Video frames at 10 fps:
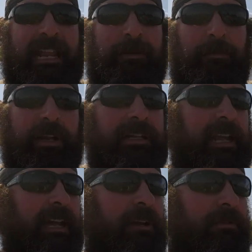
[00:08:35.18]
a tandem rig
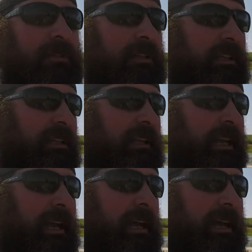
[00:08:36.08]
now.
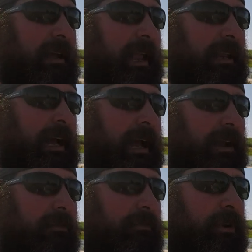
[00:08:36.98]
Uh, and
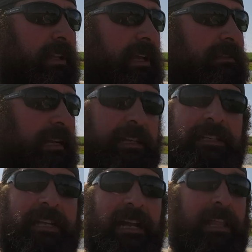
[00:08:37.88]
I've realized I
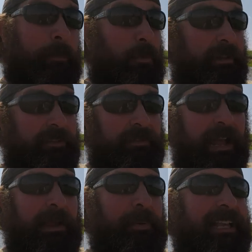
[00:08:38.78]
need to tie a lot more of this
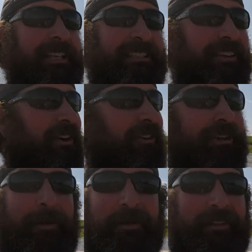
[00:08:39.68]
fly because they're all
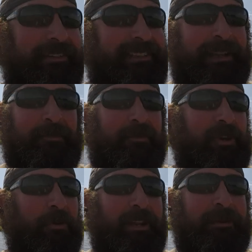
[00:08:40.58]
coming on the same
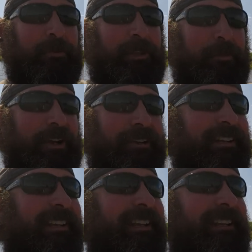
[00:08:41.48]
conehead woolly bugger.
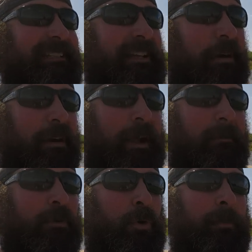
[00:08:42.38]
So, all
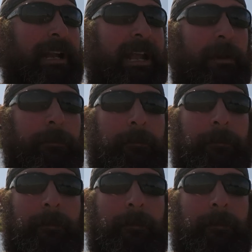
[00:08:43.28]
right, we're going back out